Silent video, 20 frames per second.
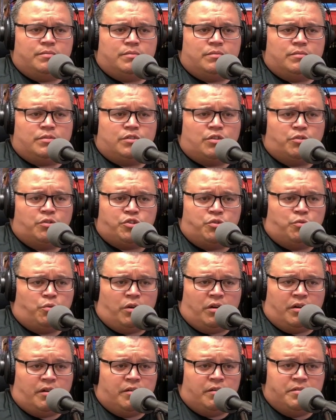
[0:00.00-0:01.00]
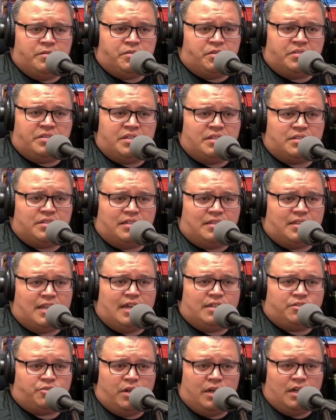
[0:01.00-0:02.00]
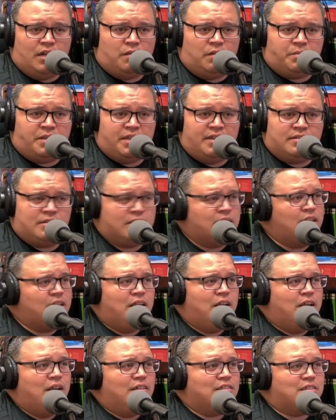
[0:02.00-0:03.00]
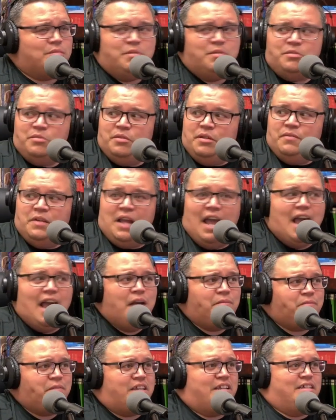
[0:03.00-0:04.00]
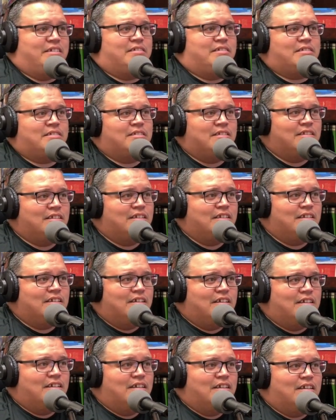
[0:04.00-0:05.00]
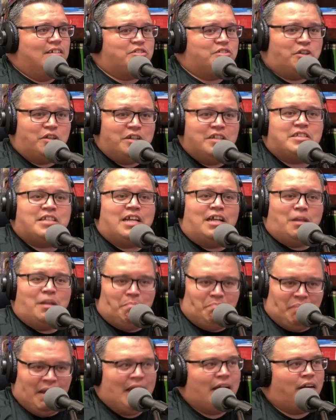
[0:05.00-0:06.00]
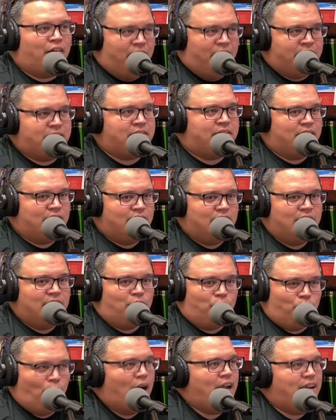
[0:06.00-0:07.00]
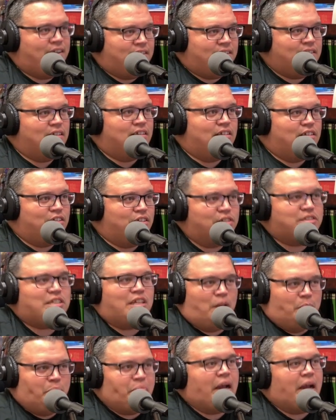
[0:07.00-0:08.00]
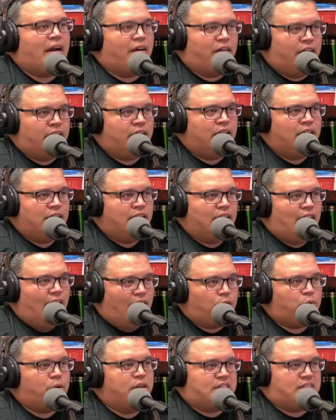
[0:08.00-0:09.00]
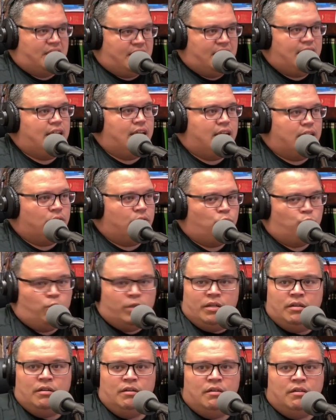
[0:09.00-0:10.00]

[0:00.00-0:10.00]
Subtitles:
social workers and things like that trying to help kids? Some of them don't even have kids. So you're going to tell a parent... Right? You're going to tell a parent how to raise a kid when,